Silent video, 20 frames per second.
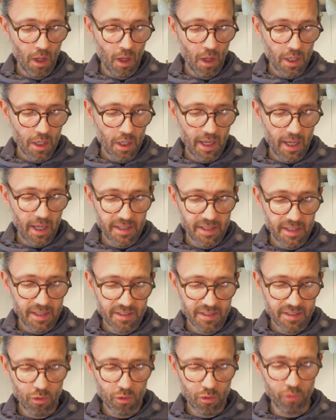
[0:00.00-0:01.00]
And this
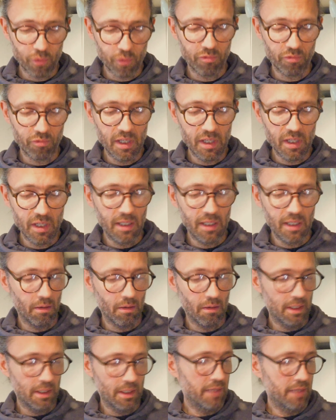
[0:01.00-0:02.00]
scores really
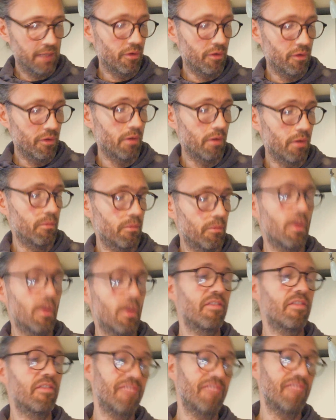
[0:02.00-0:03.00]
highly for a
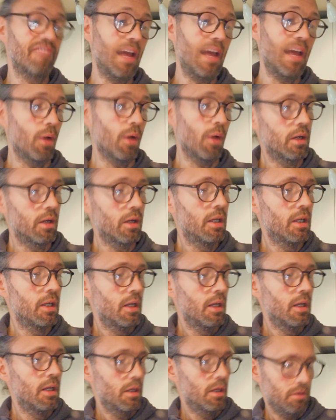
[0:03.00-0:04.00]
flour.
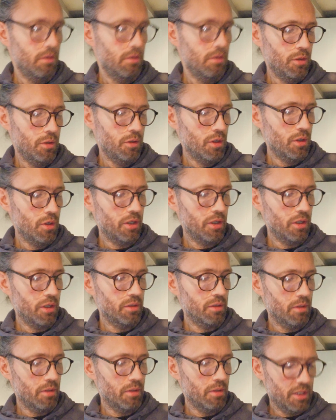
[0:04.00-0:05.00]
You could argue
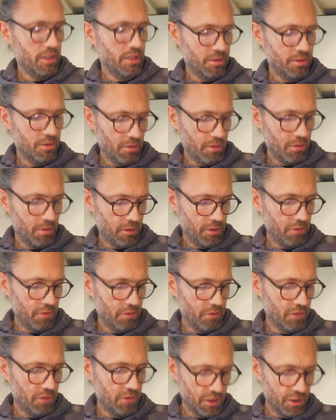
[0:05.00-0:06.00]
that it's not a
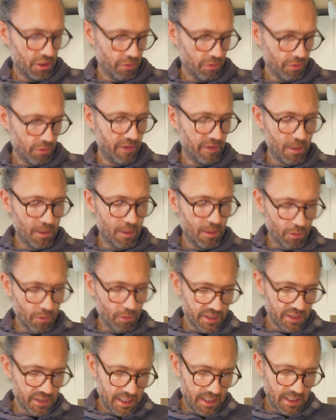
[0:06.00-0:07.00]
traditional flour,
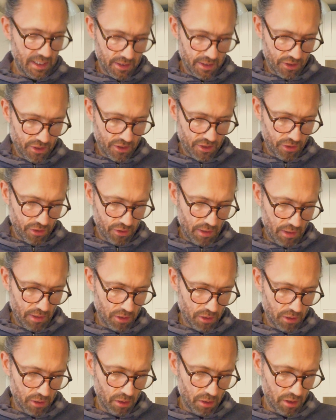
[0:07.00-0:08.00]
obviously, because it's just ground
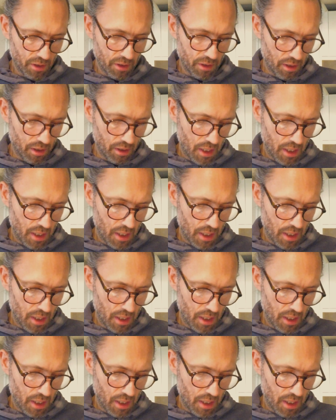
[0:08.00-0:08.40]
coconut.